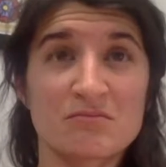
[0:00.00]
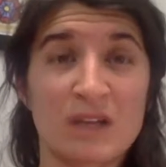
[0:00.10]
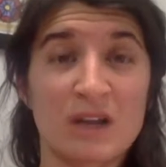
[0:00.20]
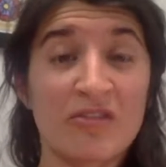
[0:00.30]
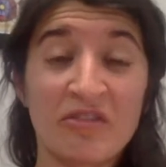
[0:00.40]

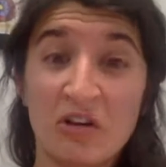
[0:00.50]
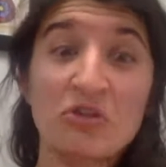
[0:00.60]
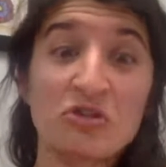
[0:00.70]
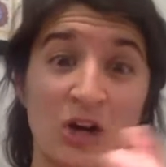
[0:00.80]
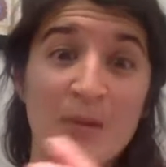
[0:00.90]
kind of
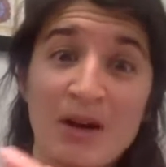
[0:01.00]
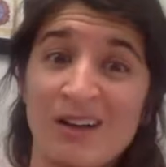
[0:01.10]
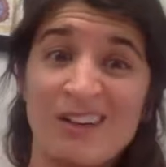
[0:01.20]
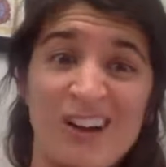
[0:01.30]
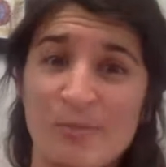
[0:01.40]
further trauma
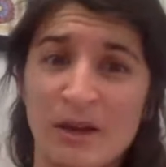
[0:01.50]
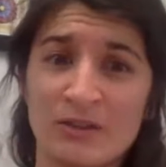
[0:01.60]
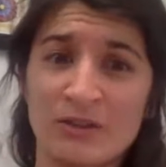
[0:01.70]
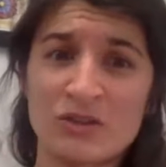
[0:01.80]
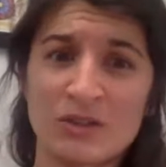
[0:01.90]
of being
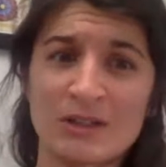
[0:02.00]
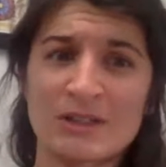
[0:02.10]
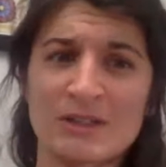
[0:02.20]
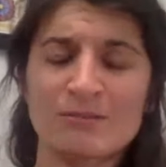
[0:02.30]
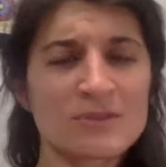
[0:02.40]
on the
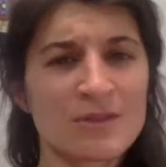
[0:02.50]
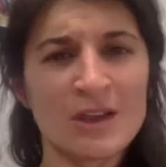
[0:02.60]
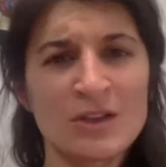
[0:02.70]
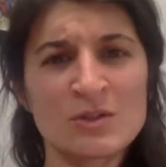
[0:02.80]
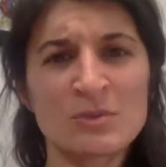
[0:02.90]
streets. So
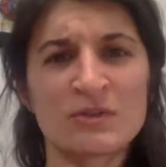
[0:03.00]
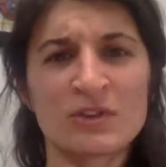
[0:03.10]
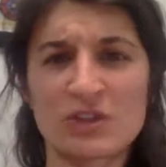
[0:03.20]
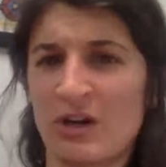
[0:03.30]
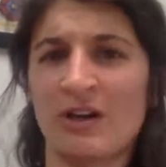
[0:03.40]
thank you so much for
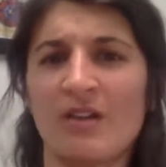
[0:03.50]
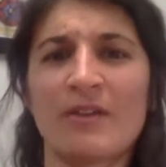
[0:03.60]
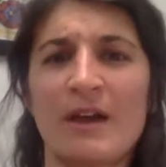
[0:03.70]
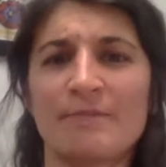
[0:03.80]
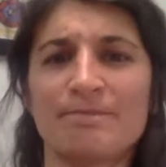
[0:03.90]
sharing all of that.